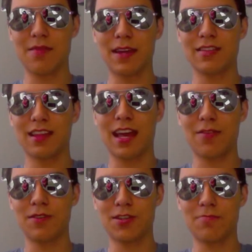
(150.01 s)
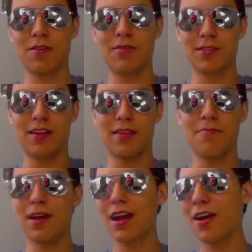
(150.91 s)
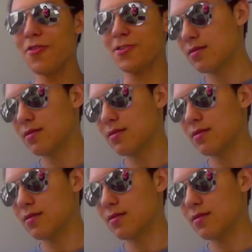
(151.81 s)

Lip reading: mental anguish imposed on them by others.